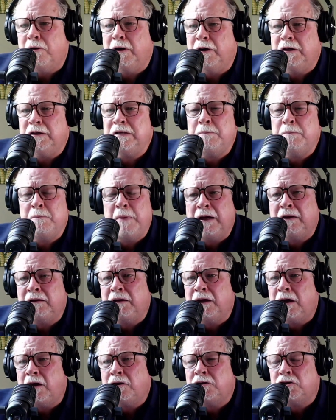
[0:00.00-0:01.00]
He's
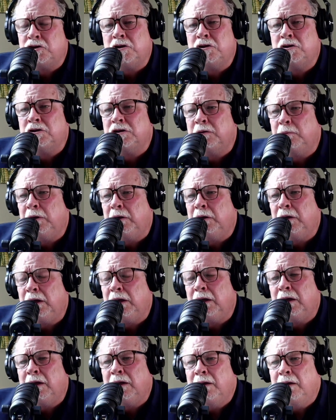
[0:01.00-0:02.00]
impacted our church
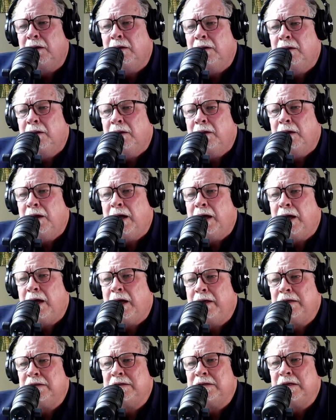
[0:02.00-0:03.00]
community.
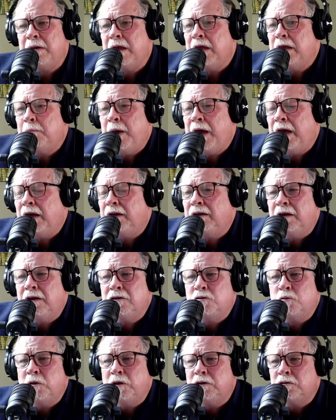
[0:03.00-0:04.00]
He's impacted
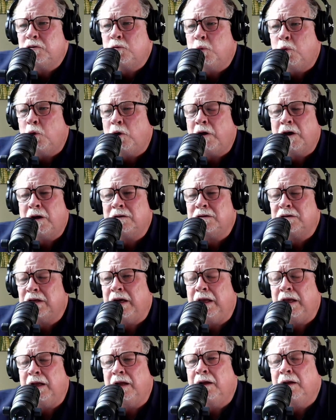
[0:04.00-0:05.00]
his work
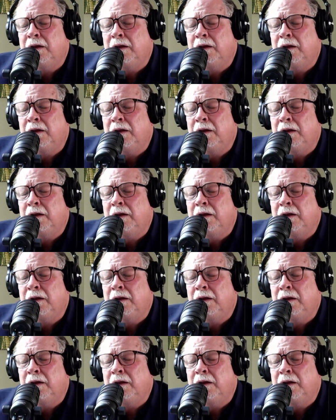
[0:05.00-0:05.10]
setting.